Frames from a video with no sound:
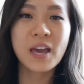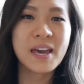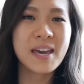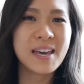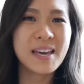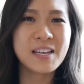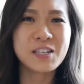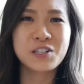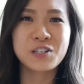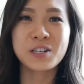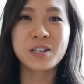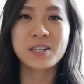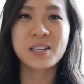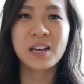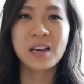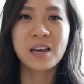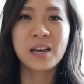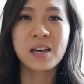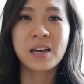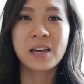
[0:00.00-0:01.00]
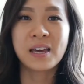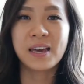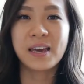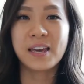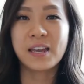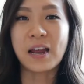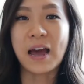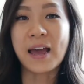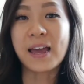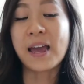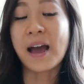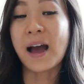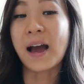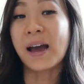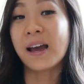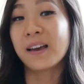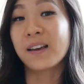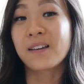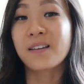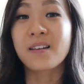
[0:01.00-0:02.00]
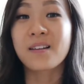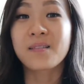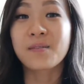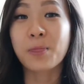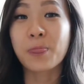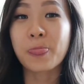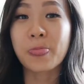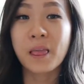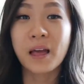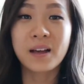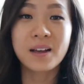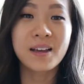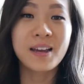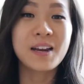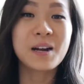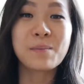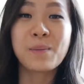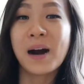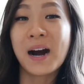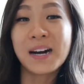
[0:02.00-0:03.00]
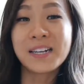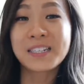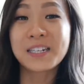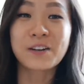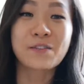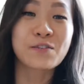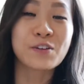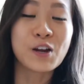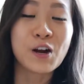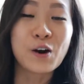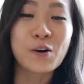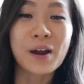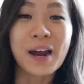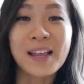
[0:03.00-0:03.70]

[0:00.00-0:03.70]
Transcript: It's just, in a positive note,